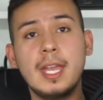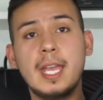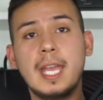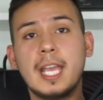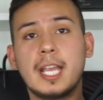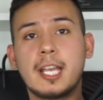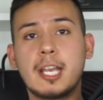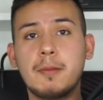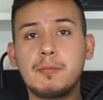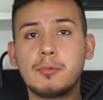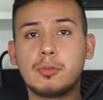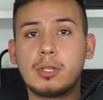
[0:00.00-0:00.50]

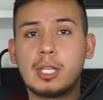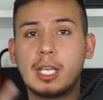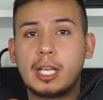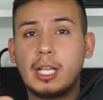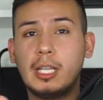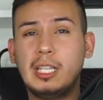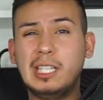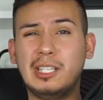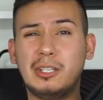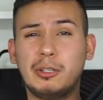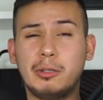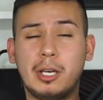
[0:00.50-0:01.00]
It comes with like
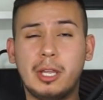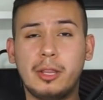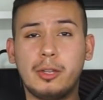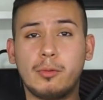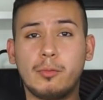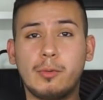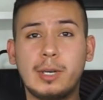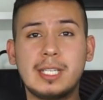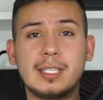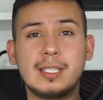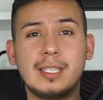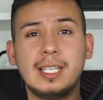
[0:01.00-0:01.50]
a little other
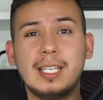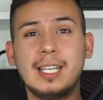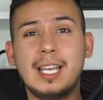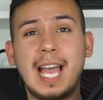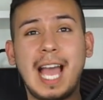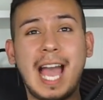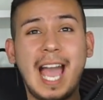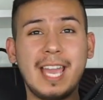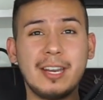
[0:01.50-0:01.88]
wristlet.